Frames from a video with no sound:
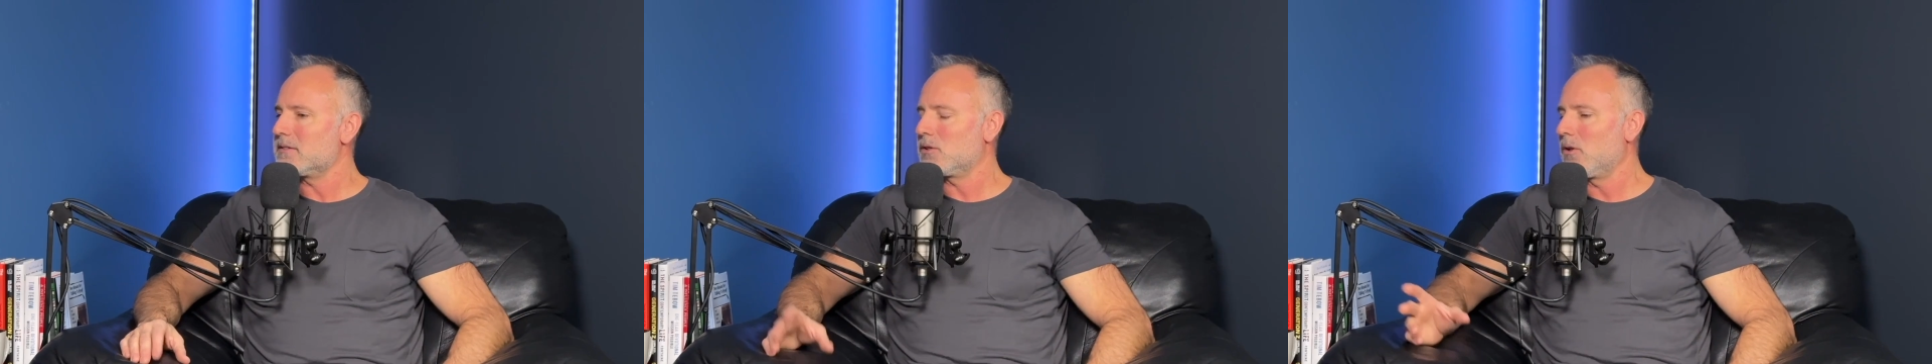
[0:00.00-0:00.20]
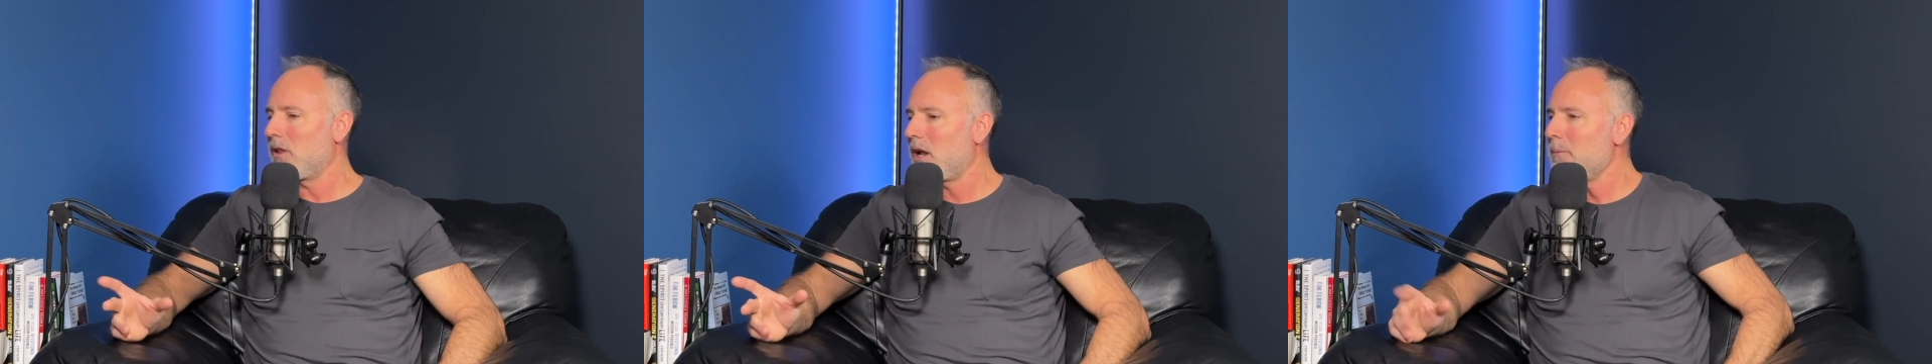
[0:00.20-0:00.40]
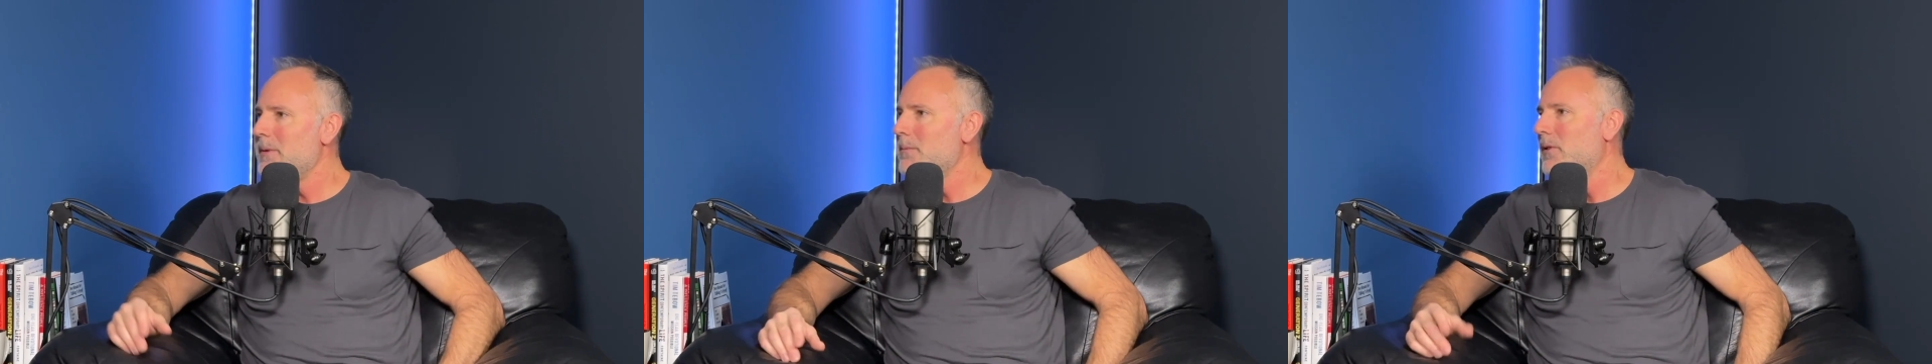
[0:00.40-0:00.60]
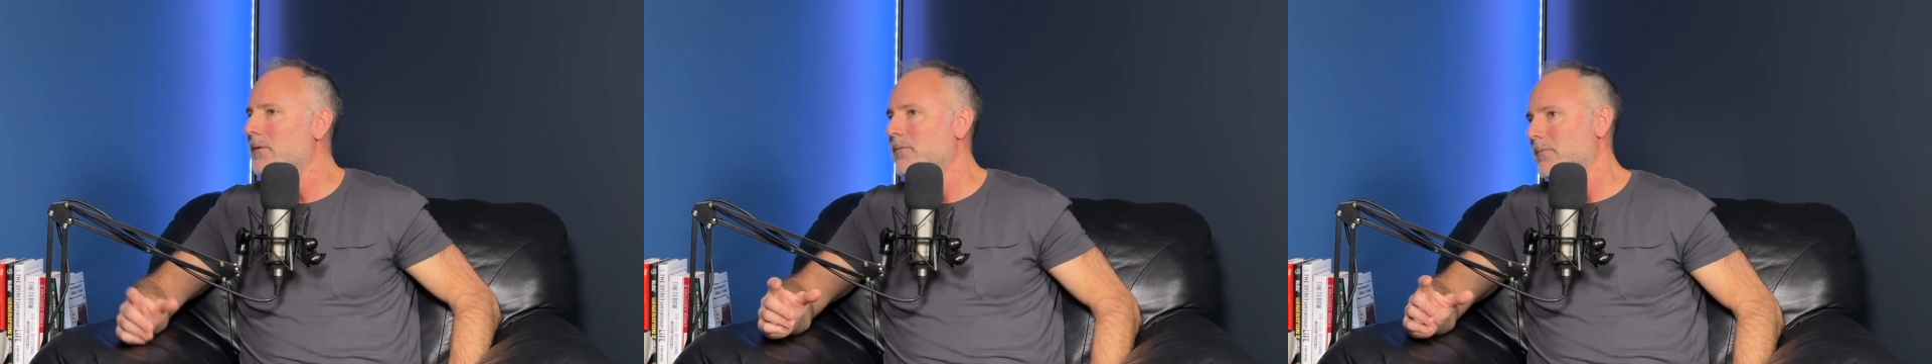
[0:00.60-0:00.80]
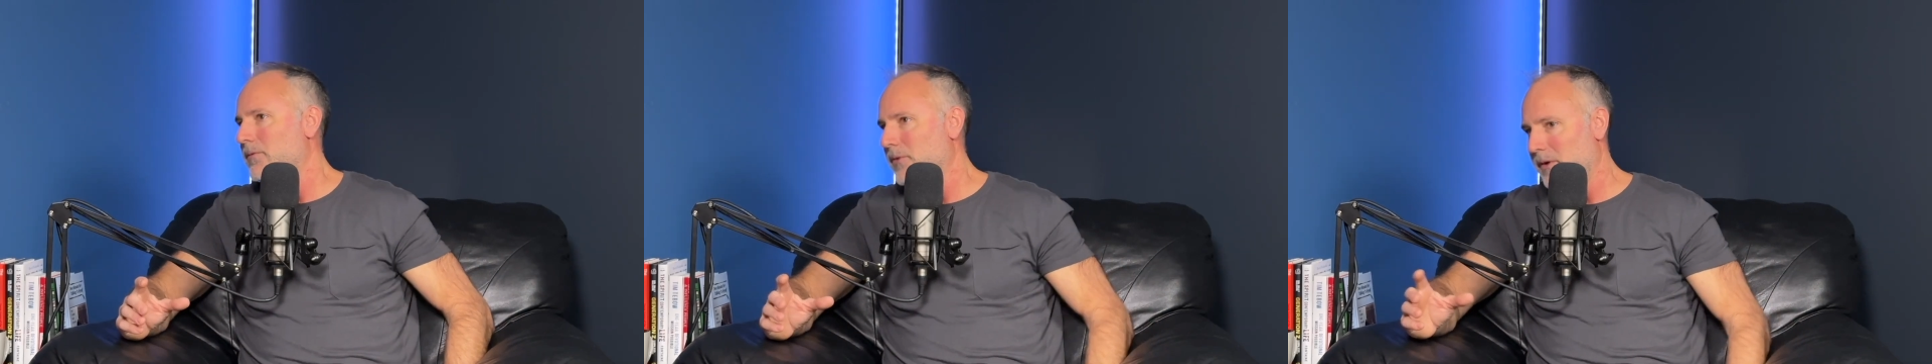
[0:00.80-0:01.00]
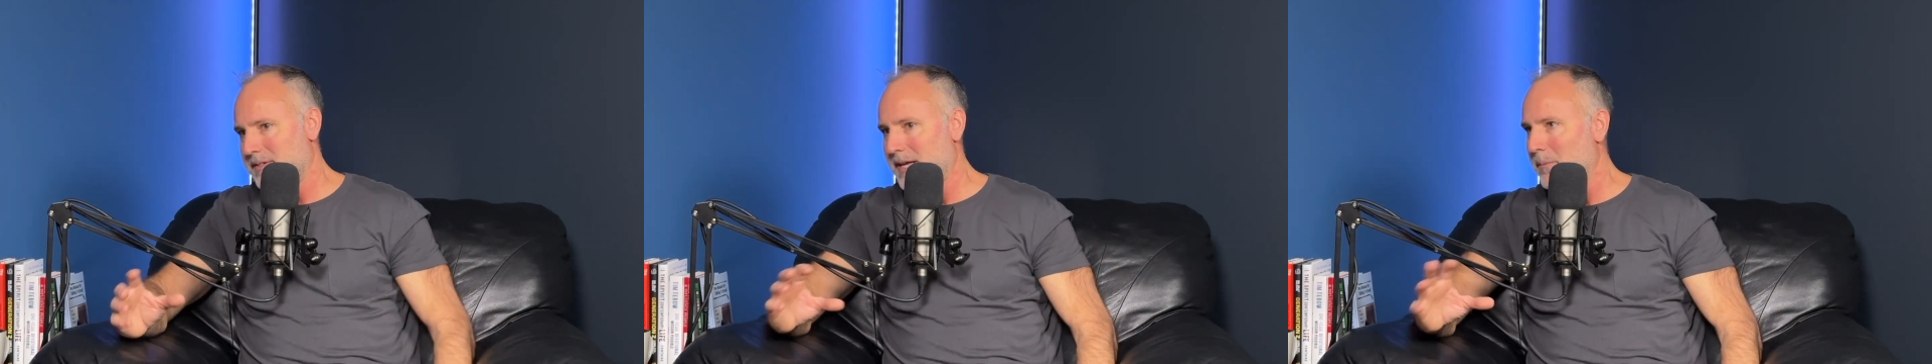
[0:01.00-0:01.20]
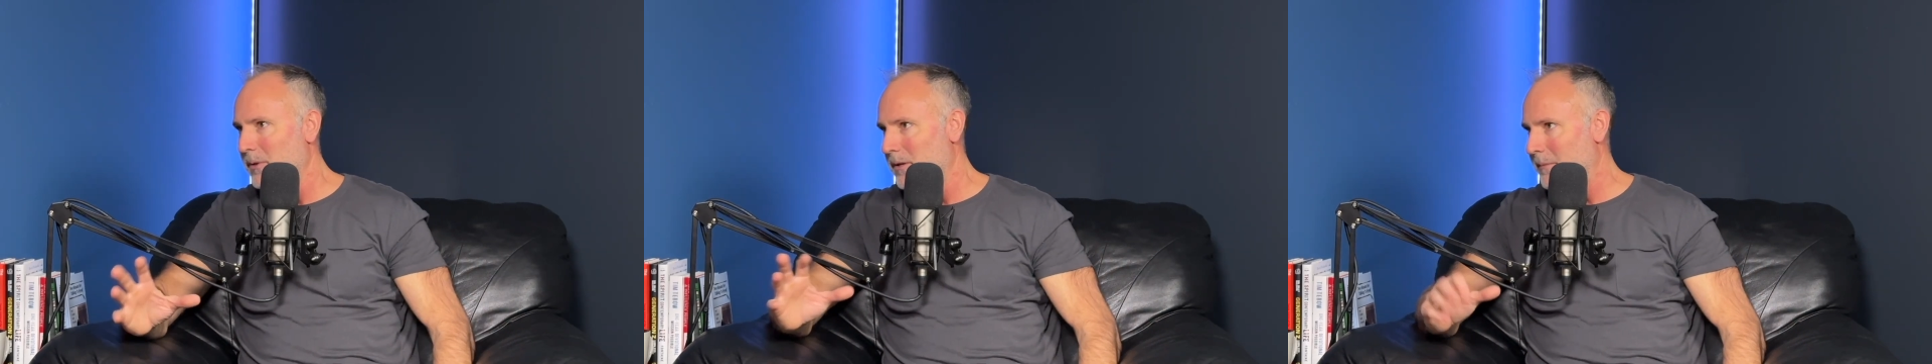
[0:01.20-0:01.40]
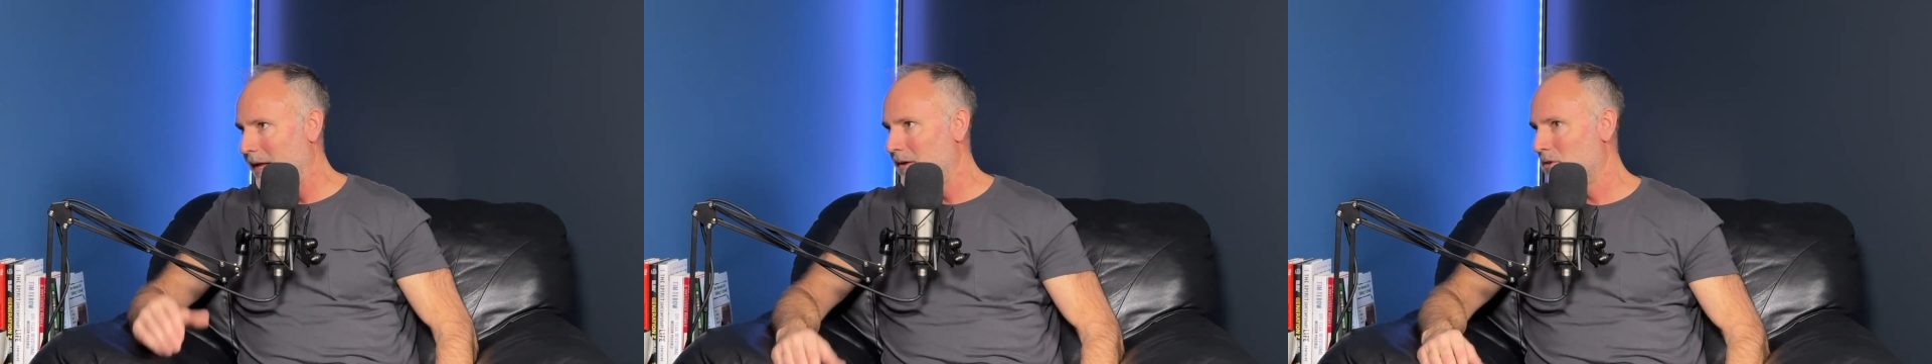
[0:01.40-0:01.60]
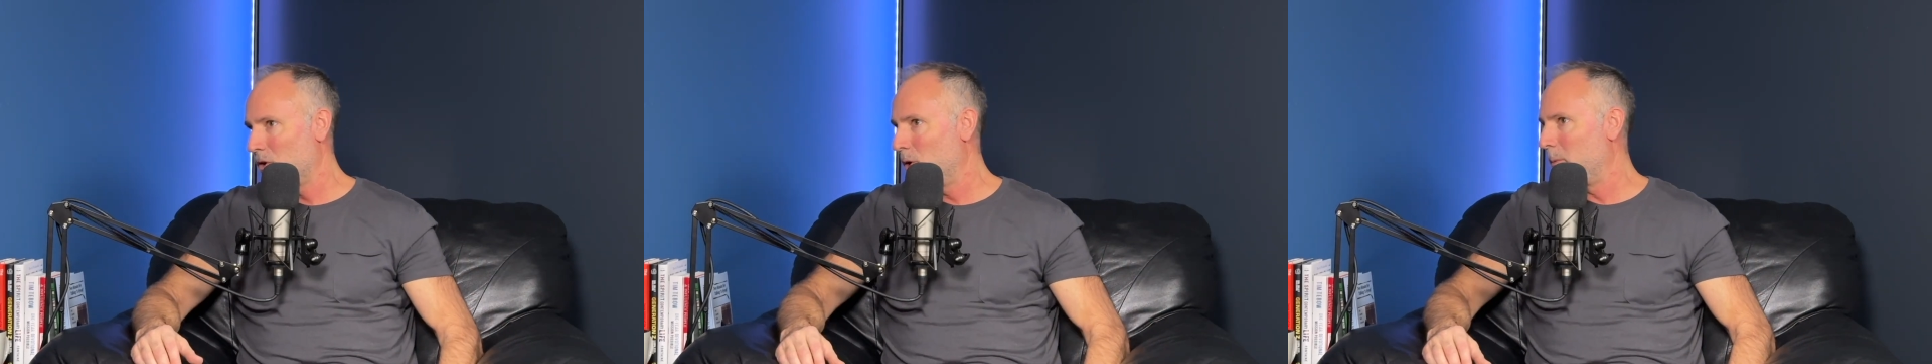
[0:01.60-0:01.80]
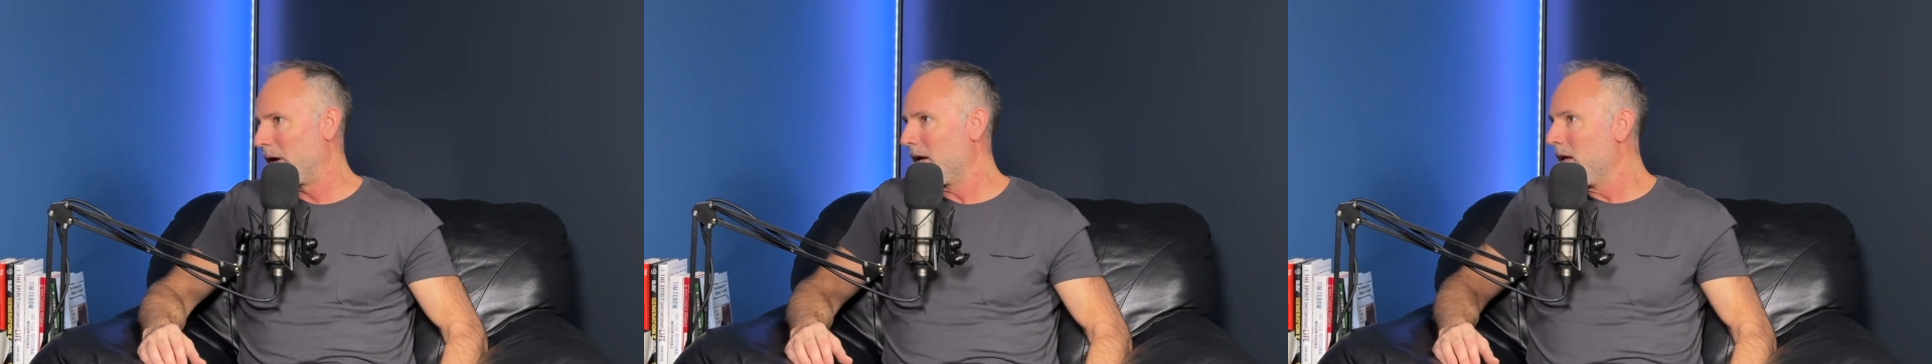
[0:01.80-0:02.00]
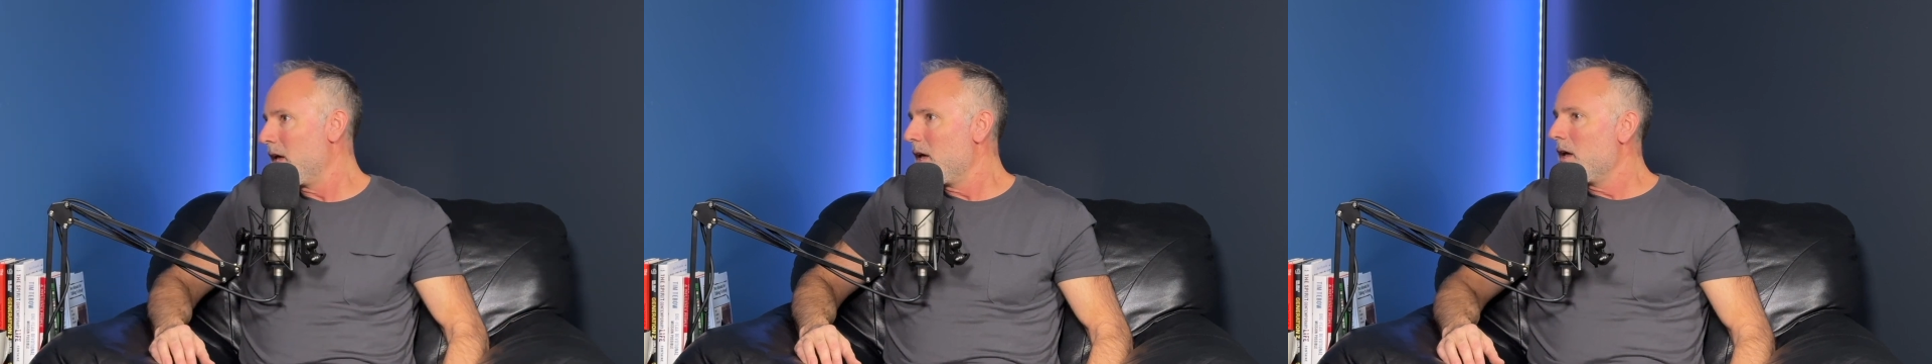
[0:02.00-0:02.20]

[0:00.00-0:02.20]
So a lot of people, for example, in Manitoba,